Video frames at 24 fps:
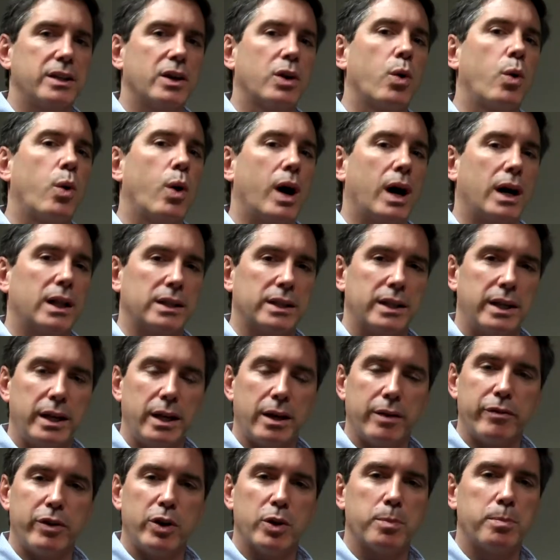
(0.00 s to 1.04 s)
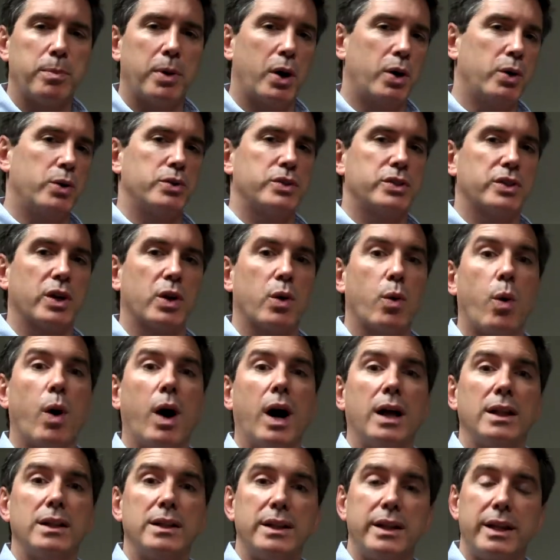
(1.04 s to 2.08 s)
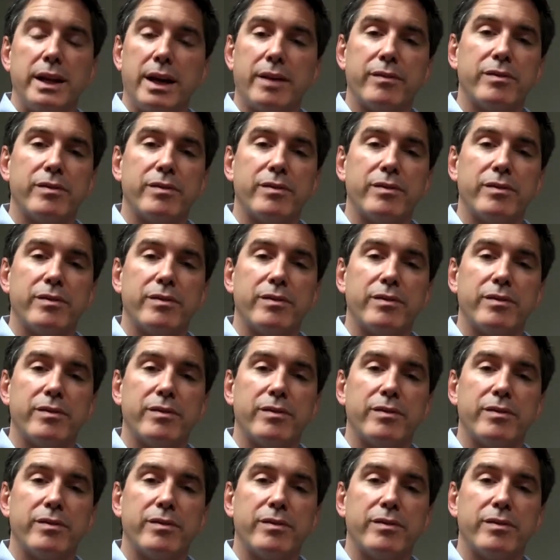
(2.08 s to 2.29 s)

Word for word: the quality of your posts, the quality